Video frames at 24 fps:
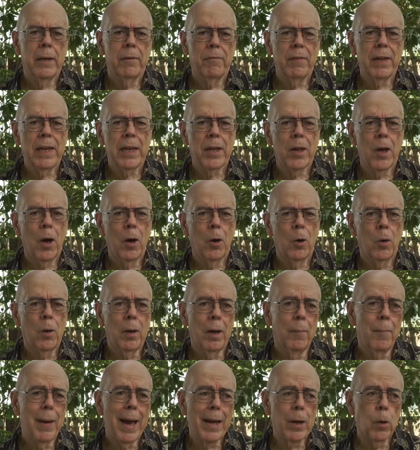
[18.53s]
a video
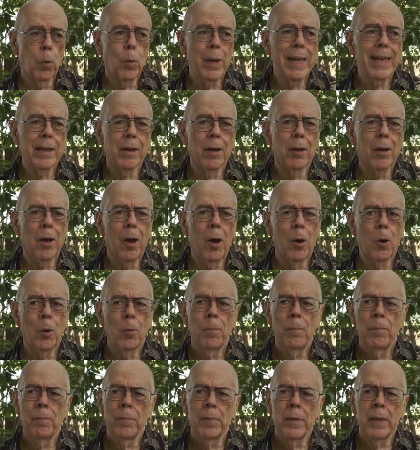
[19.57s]
about a week ago,
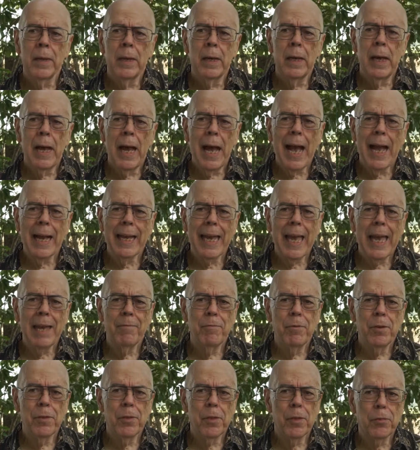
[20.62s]
I
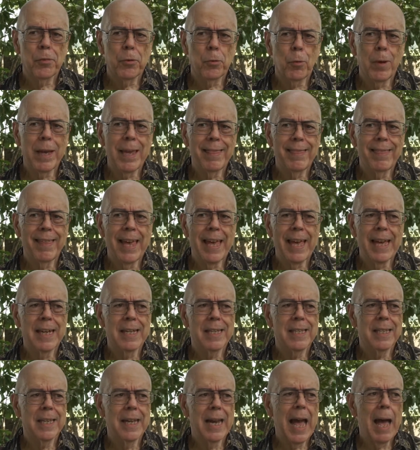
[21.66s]
gave you the three
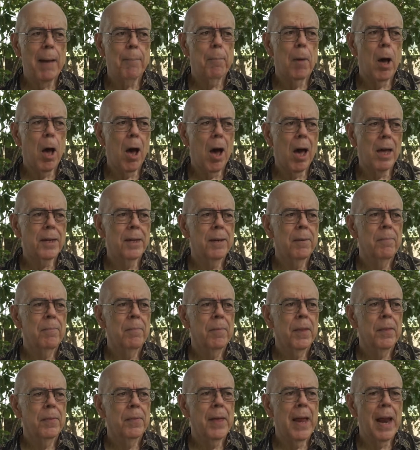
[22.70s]
things that I bought
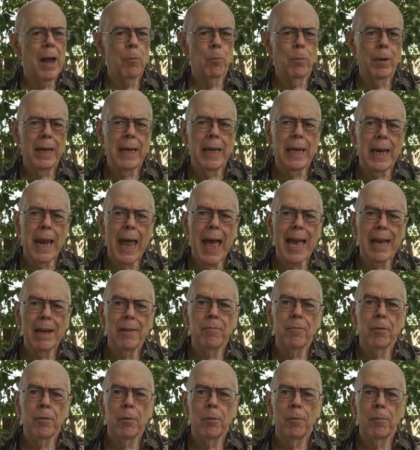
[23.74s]
that I really like
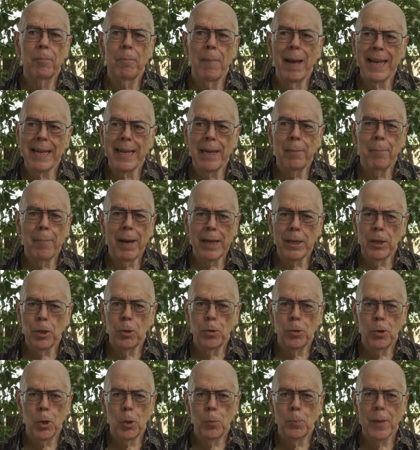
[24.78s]
for making my
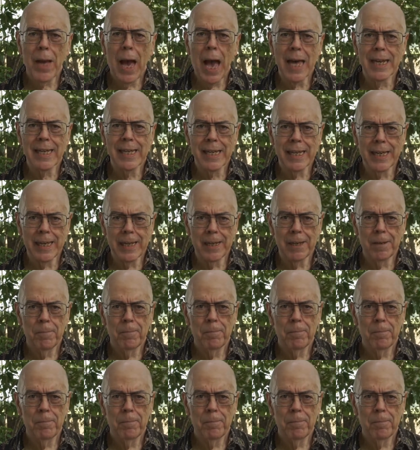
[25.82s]
YouTube content.